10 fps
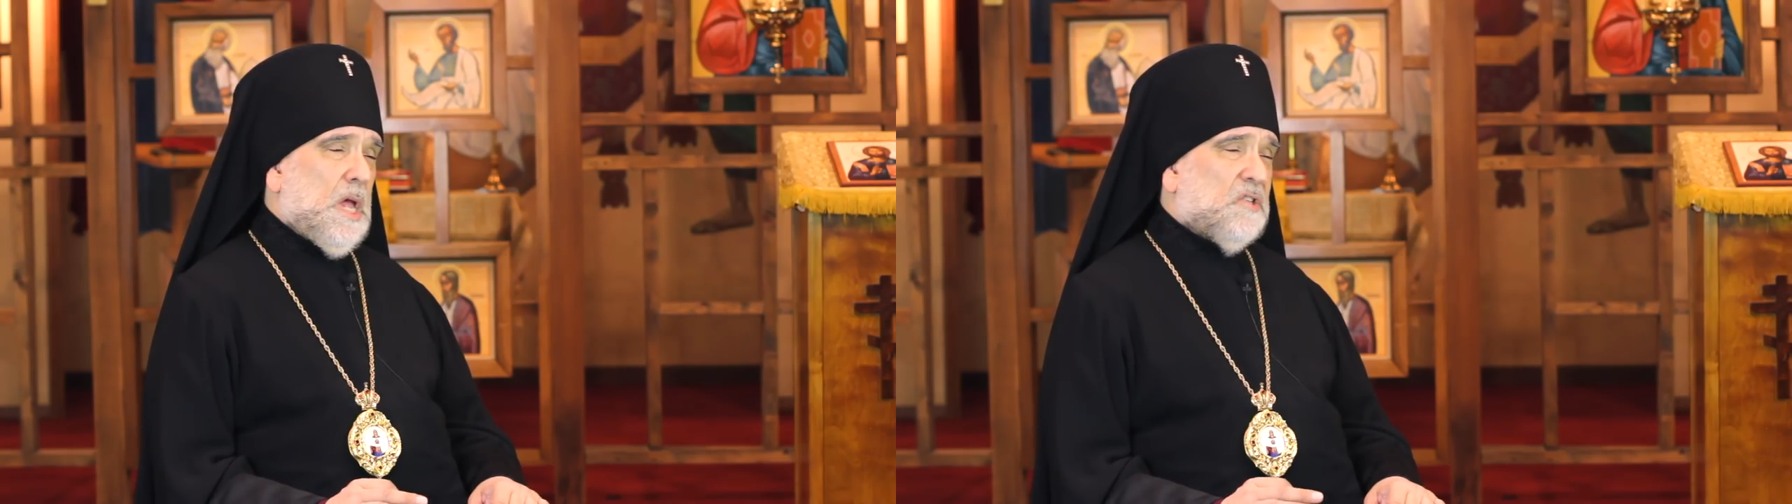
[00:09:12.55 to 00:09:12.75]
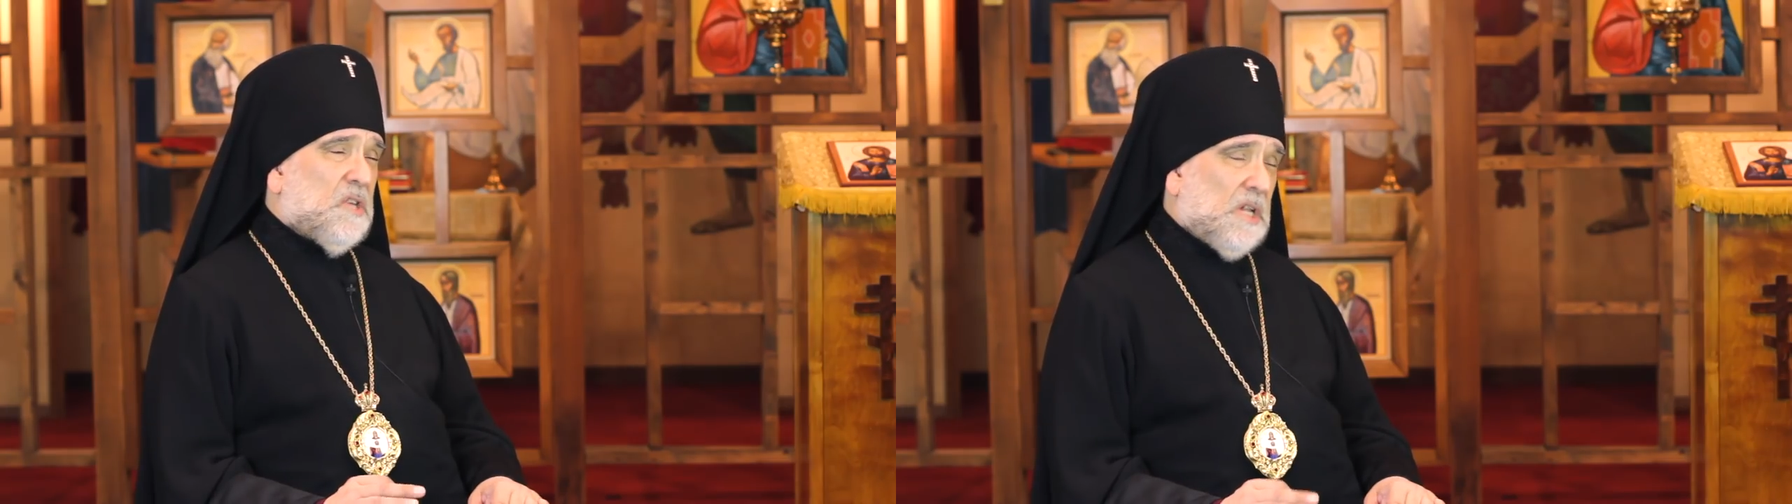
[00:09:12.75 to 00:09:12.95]

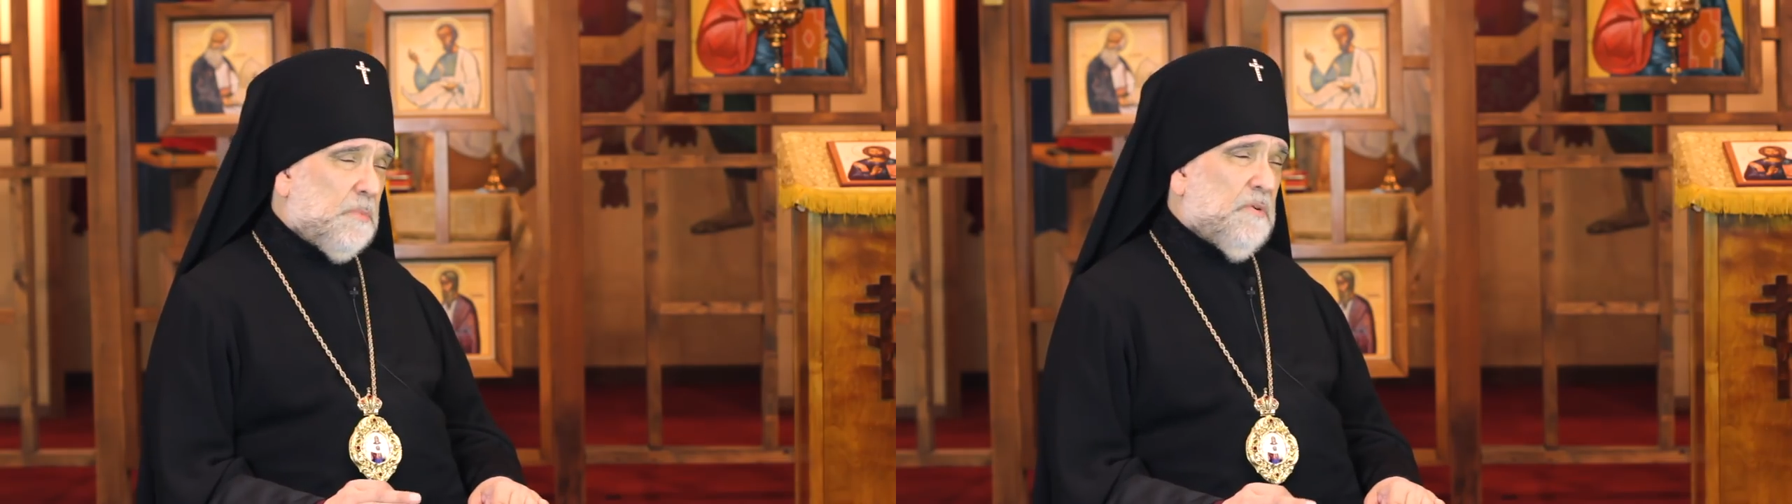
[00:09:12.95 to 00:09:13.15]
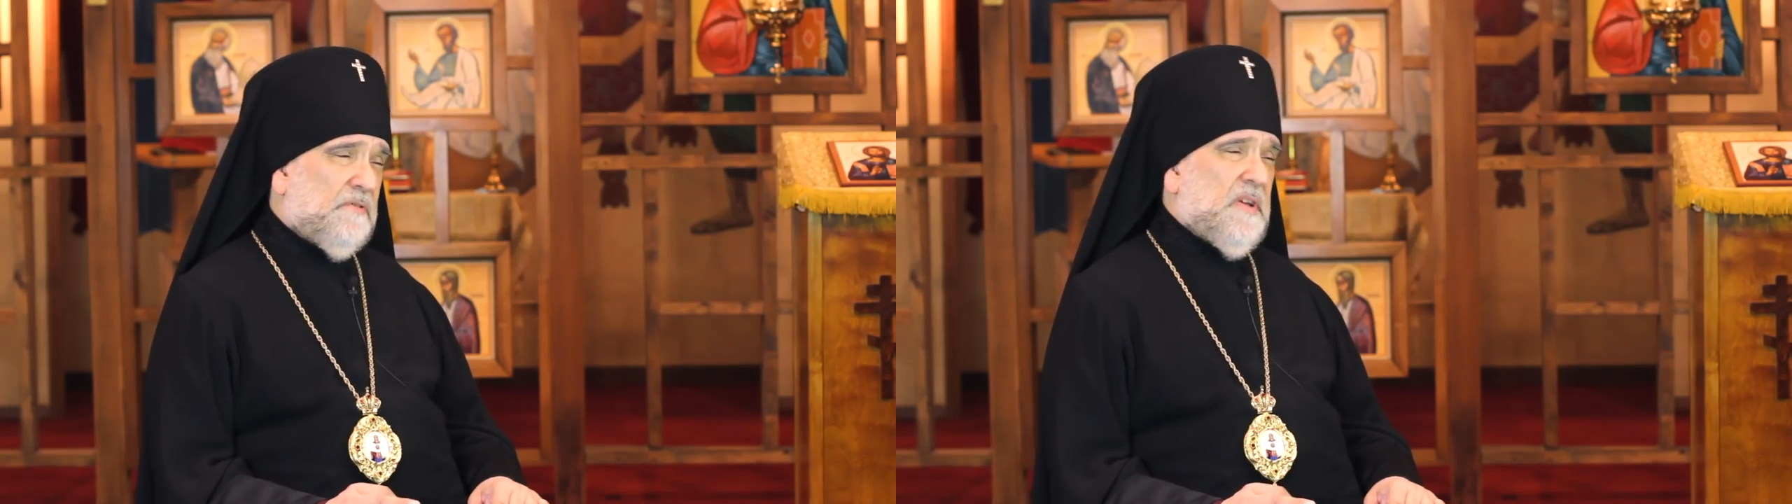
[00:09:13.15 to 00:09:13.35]
It's a
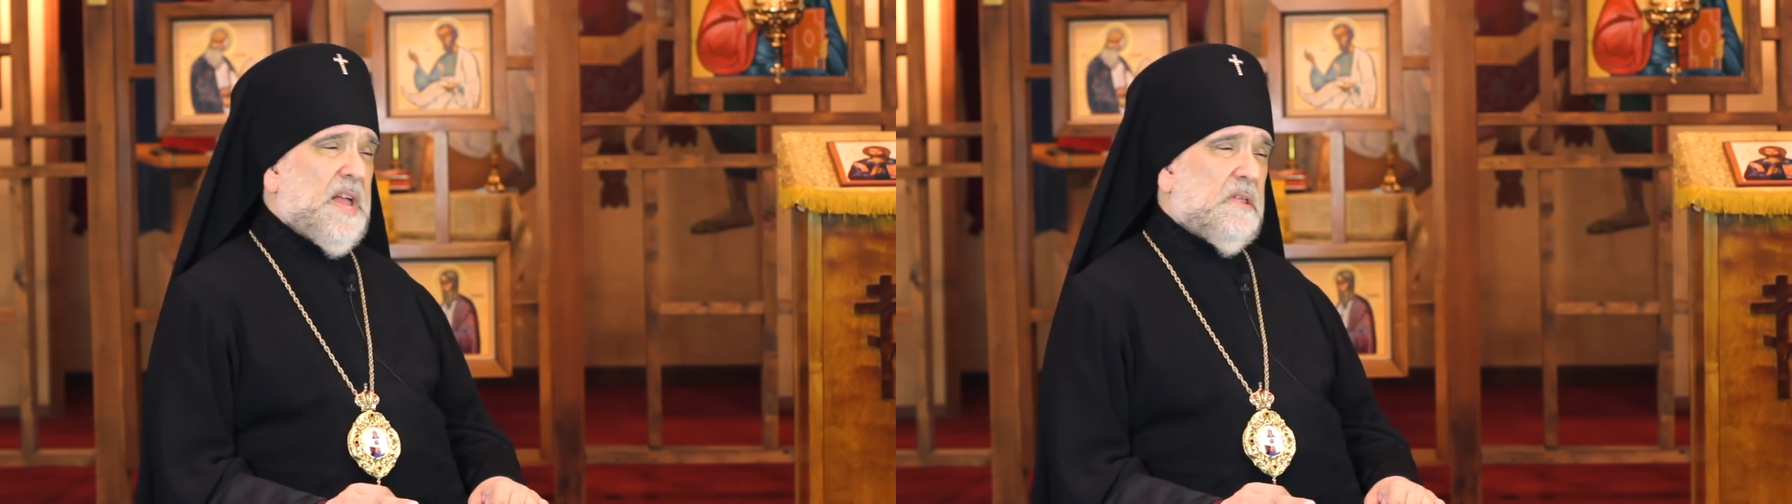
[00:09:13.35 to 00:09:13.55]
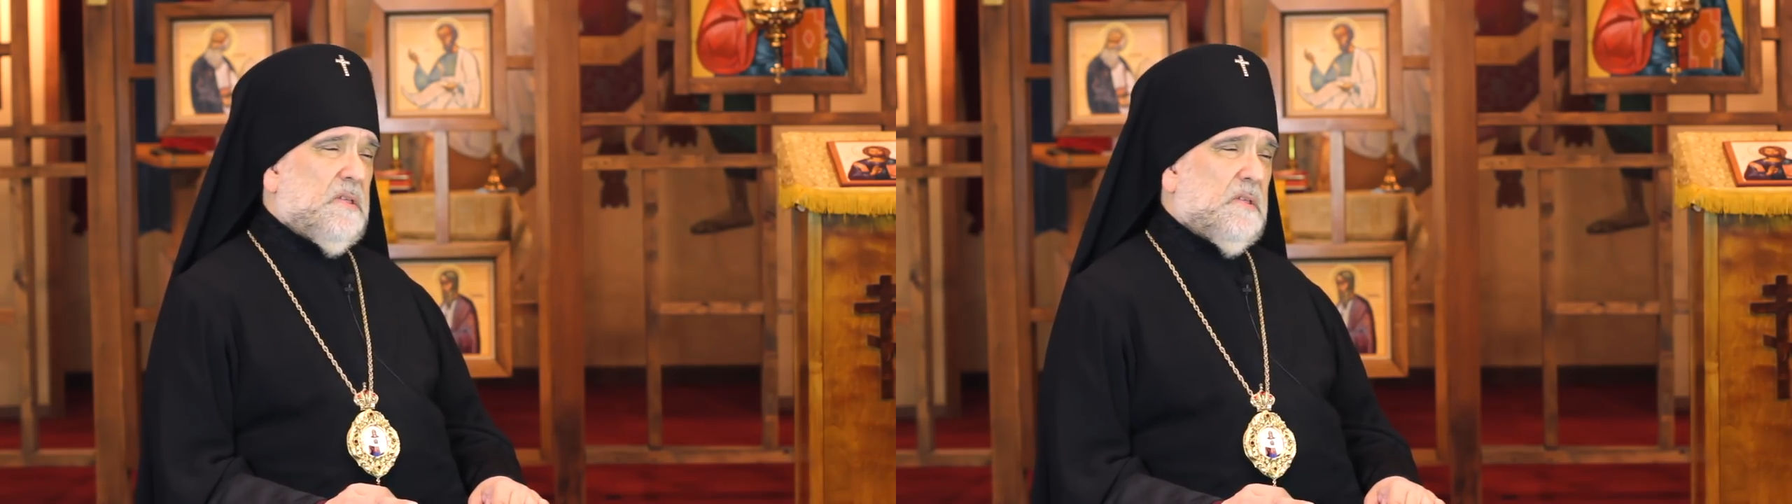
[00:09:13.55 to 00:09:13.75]
leap of
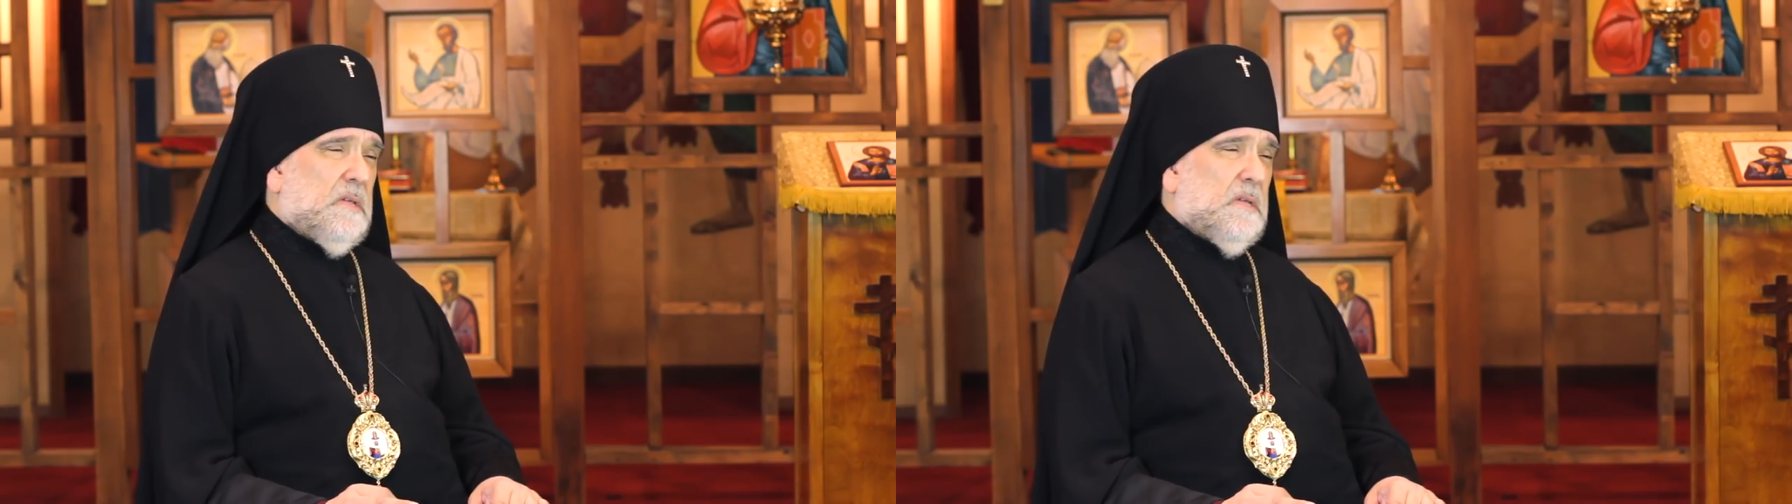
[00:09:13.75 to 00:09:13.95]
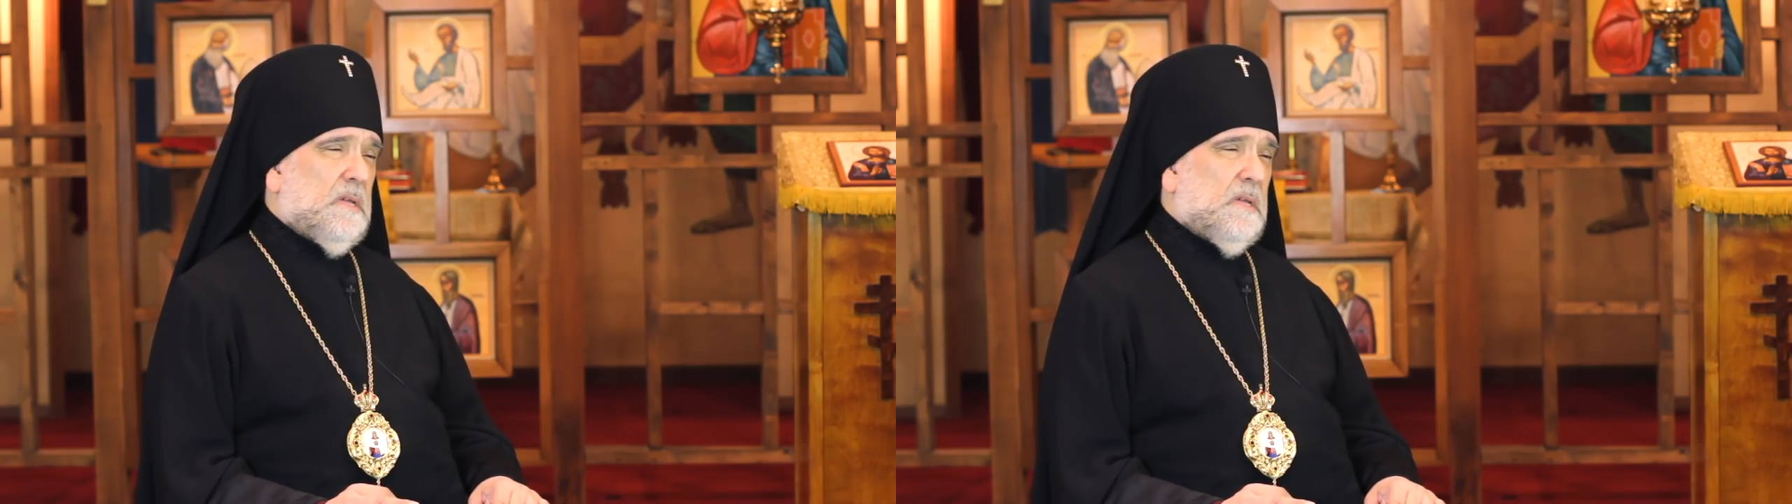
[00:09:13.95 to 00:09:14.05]
faith.